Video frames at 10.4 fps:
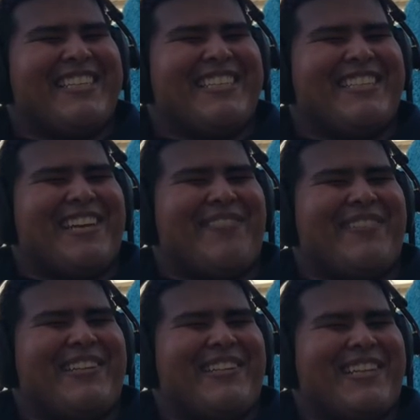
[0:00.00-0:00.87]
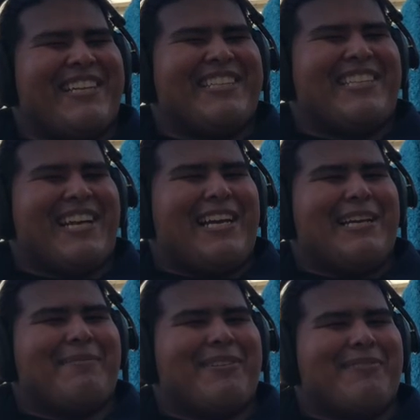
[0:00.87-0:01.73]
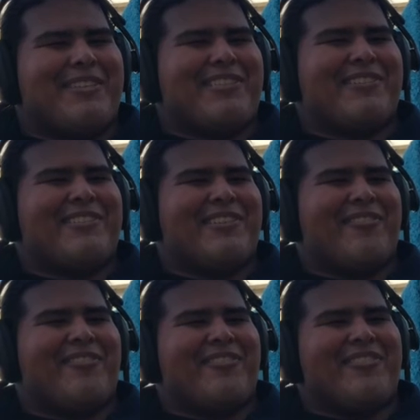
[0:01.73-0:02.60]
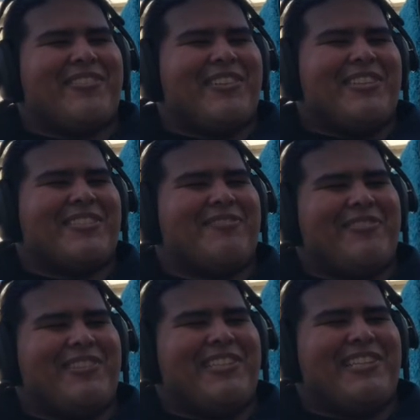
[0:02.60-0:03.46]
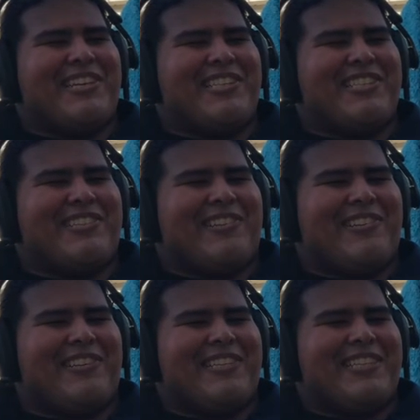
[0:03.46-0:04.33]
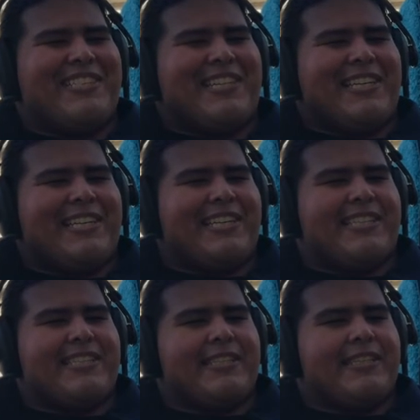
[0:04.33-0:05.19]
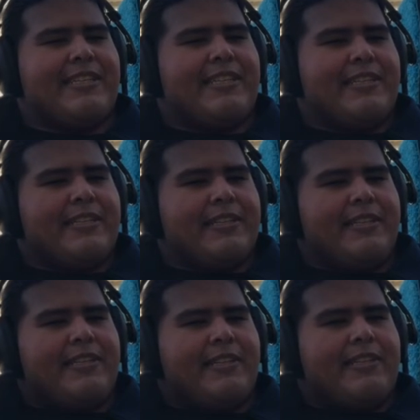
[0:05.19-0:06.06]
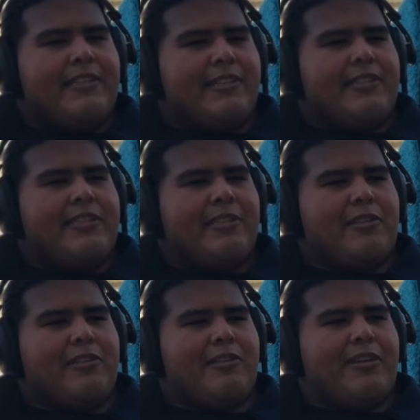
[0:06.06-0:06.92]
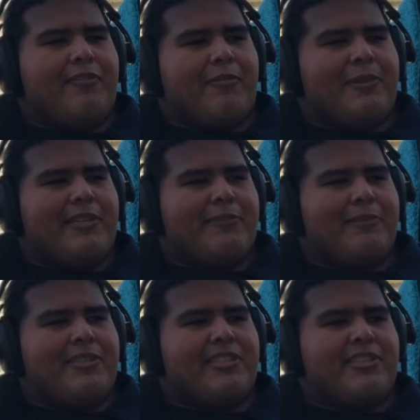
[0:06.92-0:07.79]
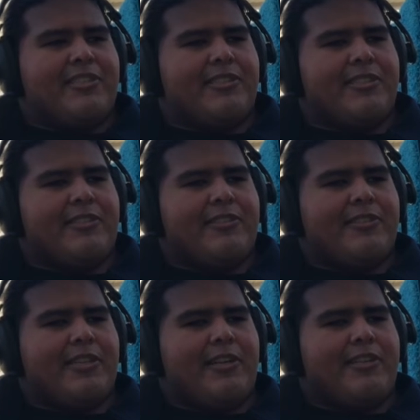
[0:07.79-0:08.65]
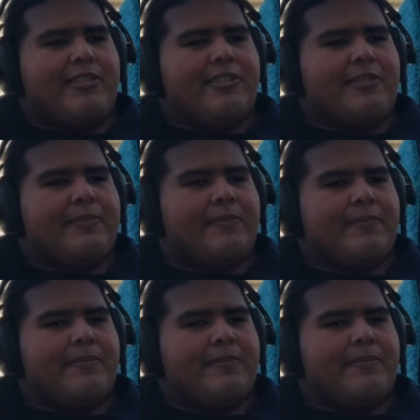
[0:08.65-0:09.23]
Definitely a lot of time and research has really gone into all of these techniques. Learning from other musicians, other guitarists.